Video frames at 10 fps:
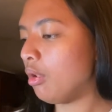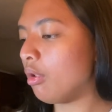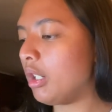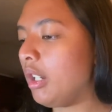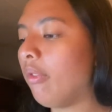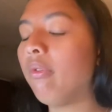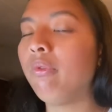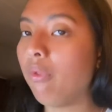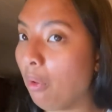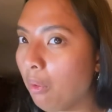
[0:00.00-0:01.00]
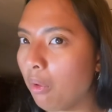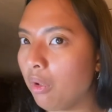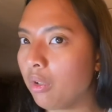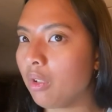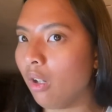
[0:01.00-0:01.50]
3, 4
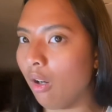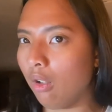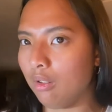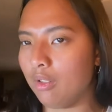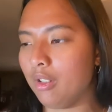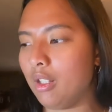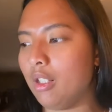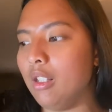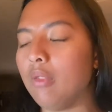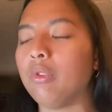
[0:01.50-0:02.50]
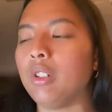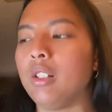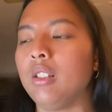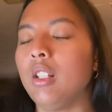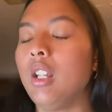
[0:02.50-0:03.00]
colors
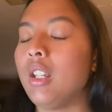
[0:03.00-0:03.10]
different